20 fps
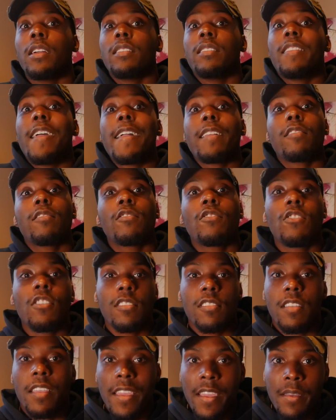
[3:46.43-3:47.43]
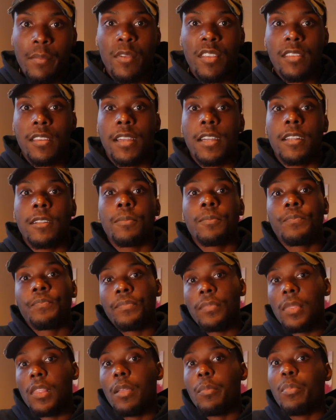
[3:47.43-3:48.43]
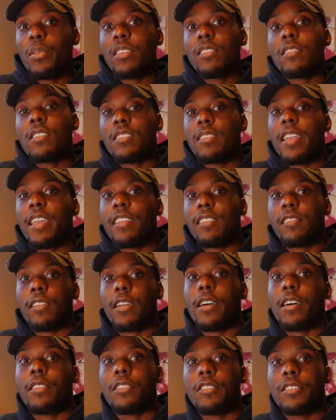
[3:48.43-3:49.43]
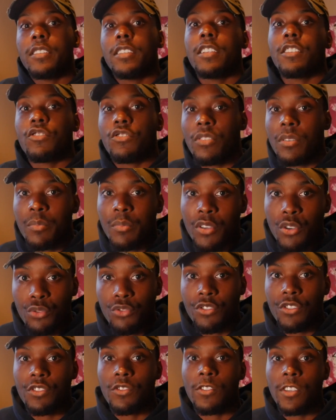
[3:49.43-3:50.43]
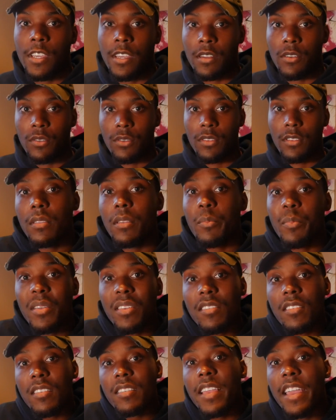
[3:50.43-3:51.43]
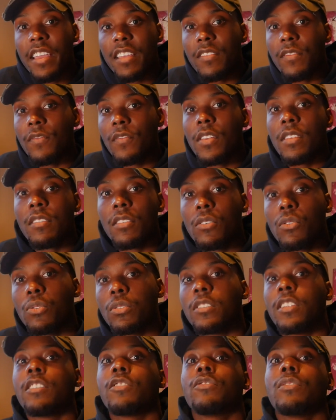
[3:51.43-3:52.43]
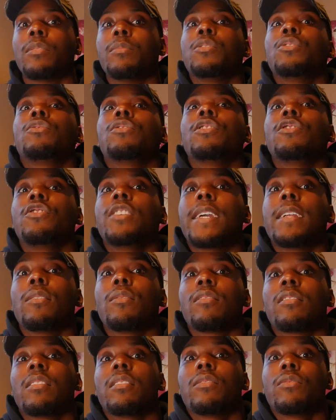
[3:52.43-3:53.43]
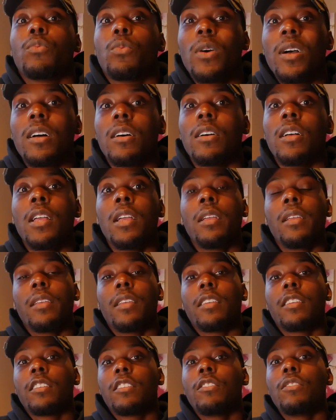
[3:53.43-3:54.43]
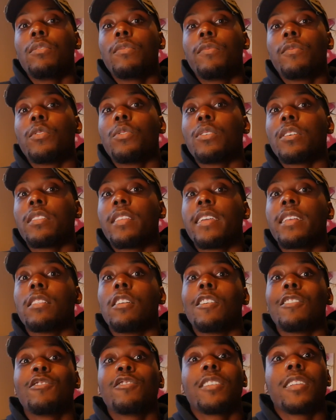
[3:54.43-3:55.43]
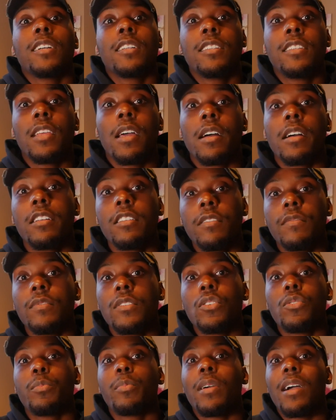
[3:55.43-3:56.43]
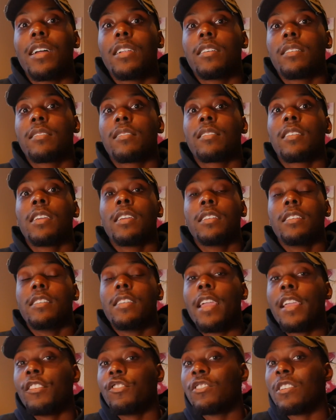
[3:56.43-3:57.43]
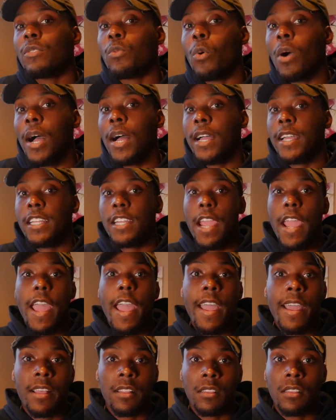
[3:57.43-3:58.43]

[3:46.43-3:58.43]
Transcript: that's just Amazon. The business has other distribution channels. The business has physical distribution channels as well. In Q4, they launched a ton of new products nationwide at